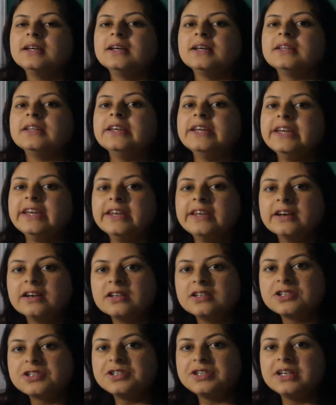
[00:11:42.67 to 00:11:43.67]
the
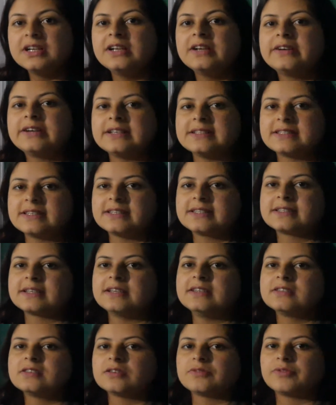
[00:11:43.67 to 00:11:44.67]
inertial
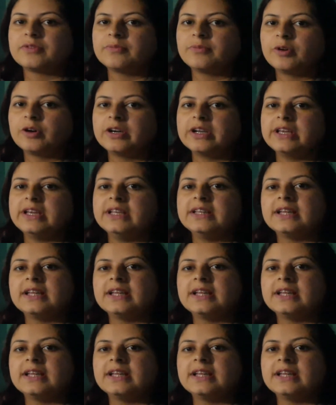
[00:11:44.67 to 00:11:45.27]
resistance of a body.